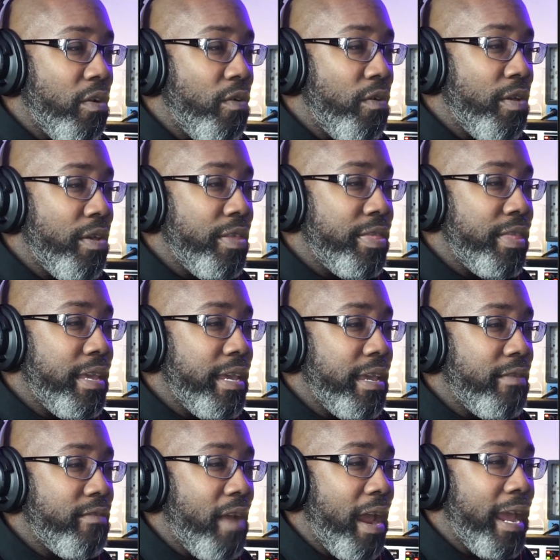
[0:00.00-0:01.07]
On
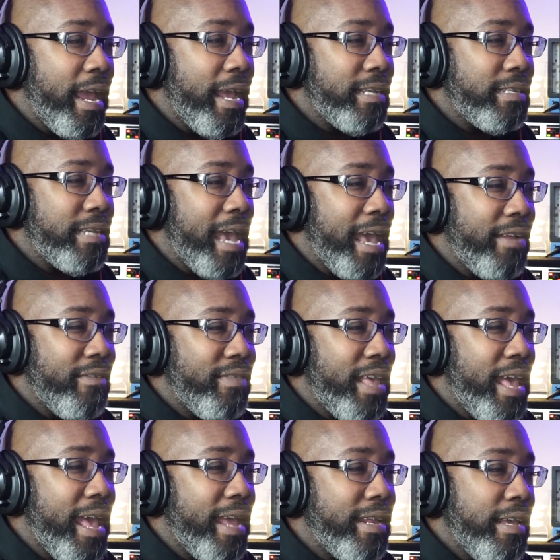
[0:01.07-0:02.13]
the right hand side of
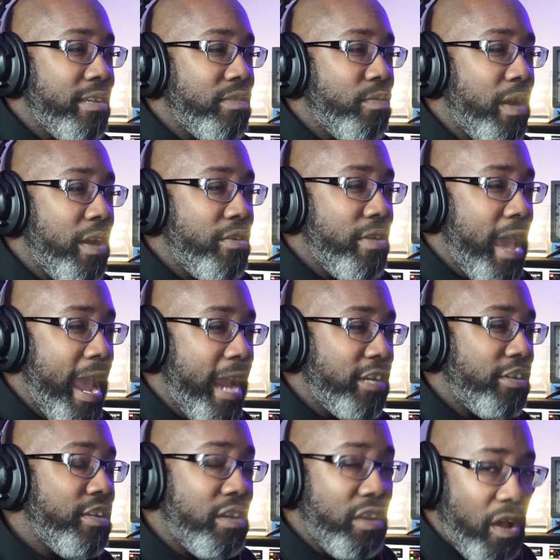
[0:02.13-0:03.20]
that is where you
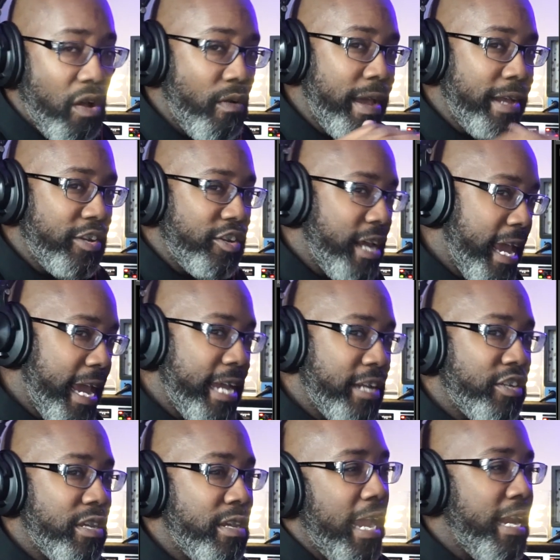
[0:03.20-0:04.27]
actually go and
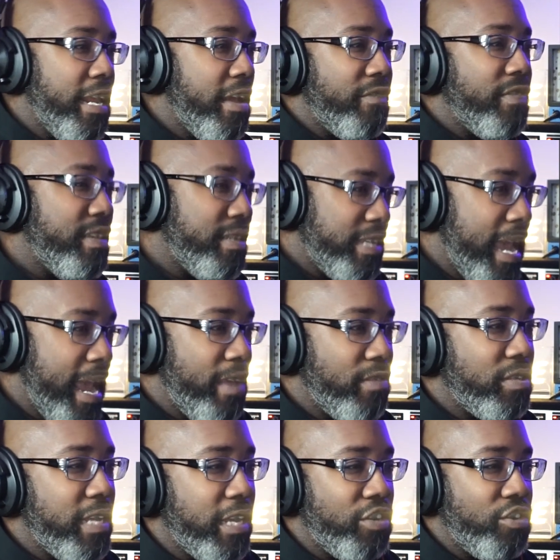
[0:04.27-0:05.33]
change any of the
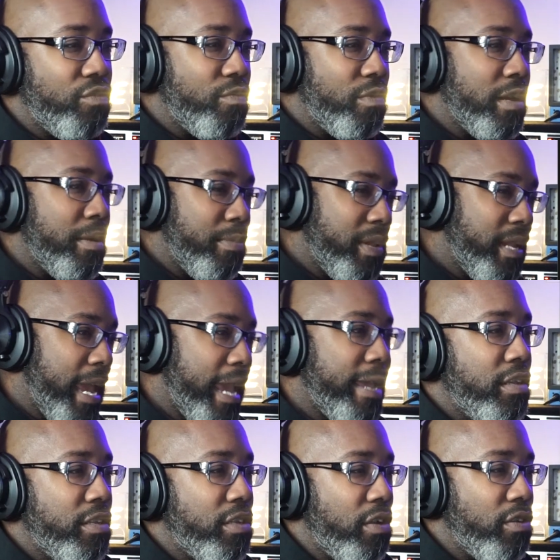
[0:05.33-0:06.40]
sounds that you want to play.
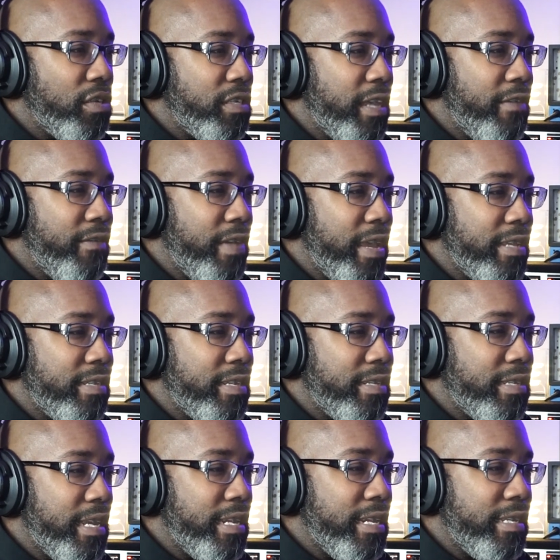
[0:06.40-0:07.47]
So say for
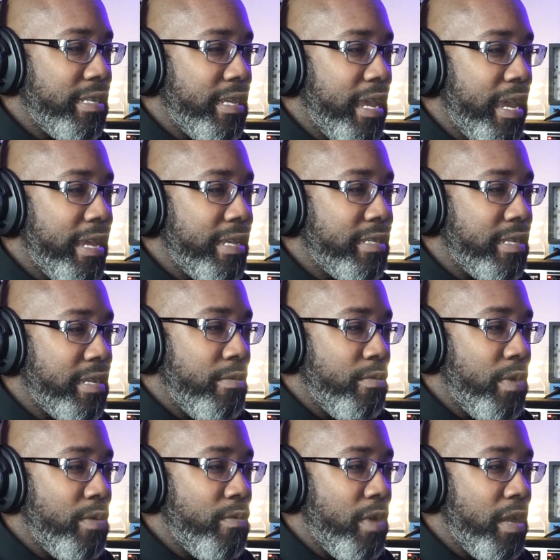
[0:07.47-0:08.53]
instance, in this case,
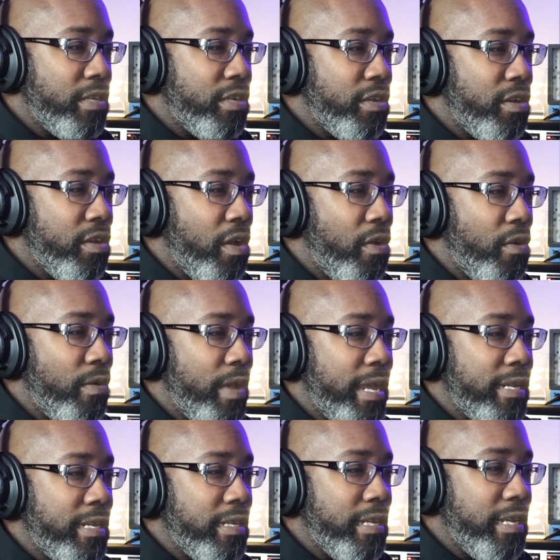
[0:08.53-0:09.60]
we want to go
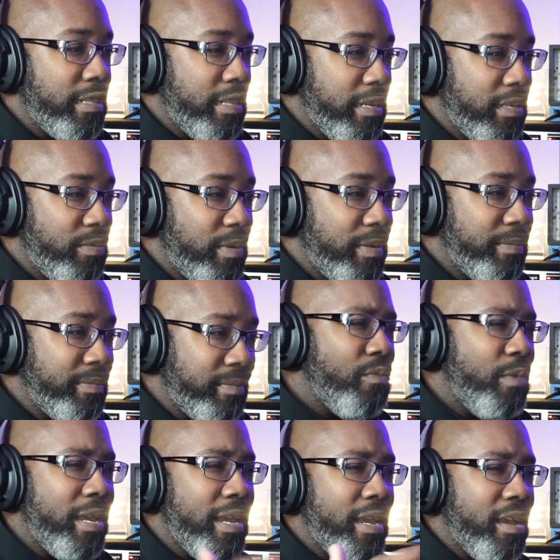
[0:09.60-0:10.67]
and delete this one.
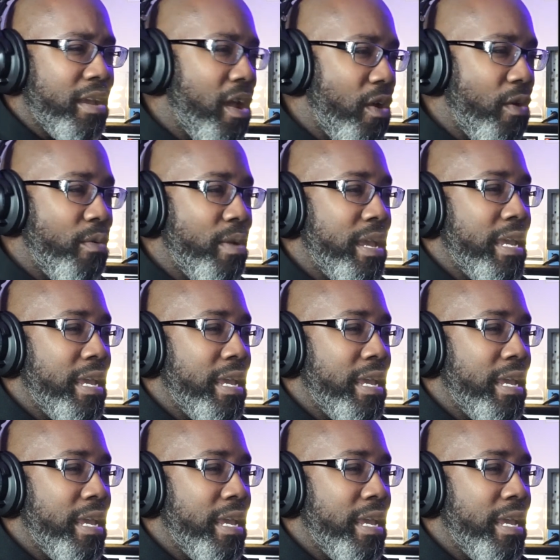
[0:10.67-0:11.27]
We can go